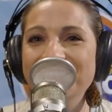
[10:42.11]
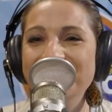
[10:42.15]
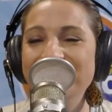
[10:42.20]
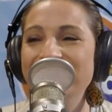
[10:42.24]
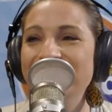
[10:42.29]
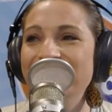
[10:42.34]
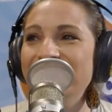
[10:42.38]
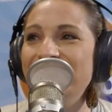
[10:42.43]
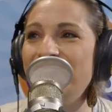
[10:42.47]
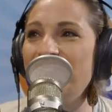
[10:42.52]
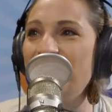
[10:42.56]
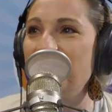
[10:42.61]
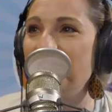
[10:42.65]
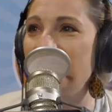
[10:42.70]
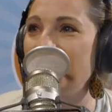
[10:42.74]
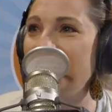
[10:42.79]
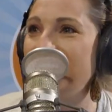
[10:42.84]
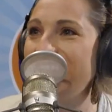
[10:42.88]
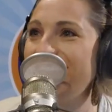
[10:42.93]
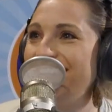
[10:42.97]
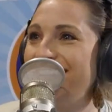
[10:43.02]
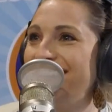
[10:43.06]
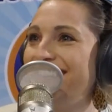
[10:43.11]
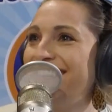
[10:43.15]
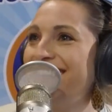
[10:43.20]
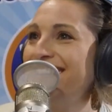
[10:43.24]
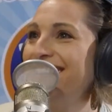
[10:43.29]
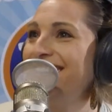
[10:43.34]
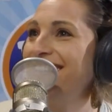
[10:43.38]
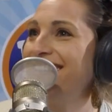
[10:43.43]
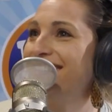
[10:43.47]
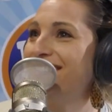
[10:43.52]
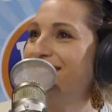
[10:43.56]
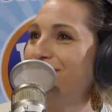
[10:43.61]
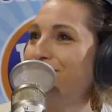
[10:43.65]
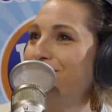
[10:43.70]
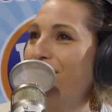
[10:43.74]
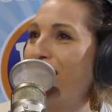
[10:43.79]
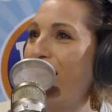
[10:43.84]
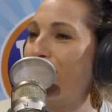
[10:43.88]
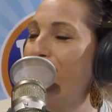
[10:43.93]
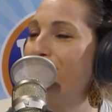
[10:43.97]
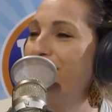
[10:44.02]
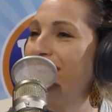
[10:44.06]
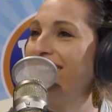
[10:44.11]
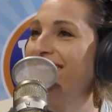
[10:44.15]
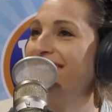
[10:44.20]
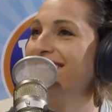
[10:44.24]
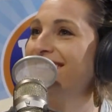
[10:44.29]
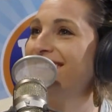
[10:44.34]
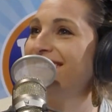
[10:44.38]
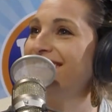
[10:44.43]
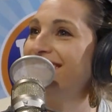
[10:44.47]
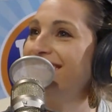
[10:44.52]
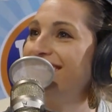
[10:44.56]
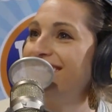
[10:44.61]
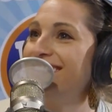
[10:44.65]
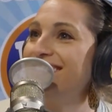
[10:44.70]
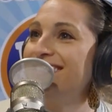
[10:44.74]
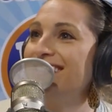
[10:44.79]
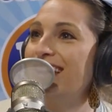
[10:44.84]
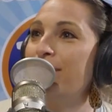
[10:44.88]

Good morning. It's Rob and Lizz.